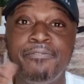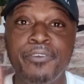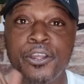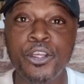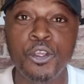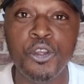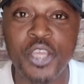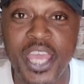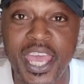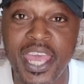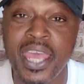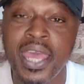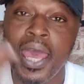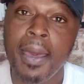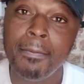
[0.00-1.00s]
If you're new
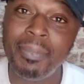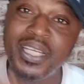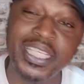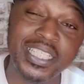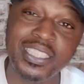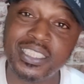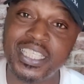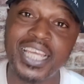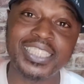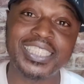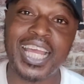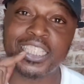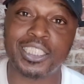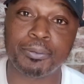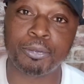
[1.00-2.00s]
here, please
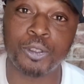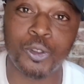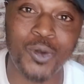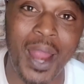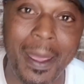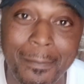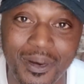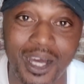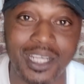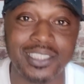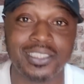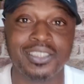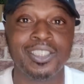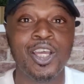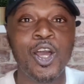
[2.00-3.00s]
hit that subscribe
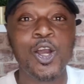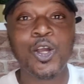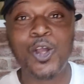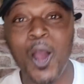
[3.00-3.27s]
button,